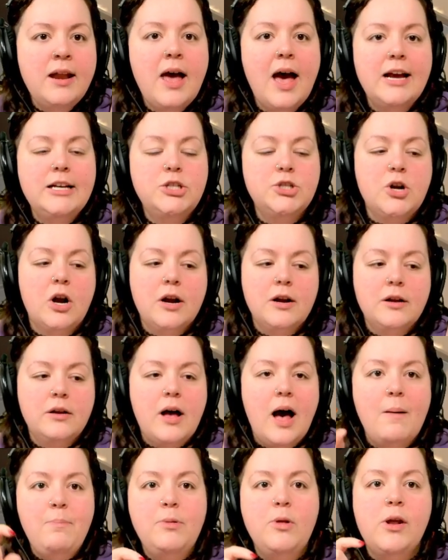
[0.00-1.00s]
I start
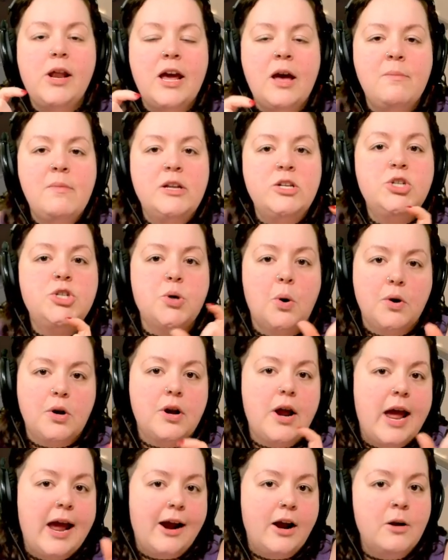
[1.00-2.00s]
uploading them in shorter
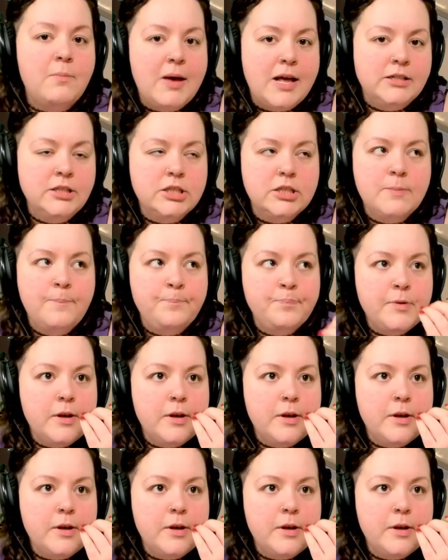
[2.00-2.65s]
increments.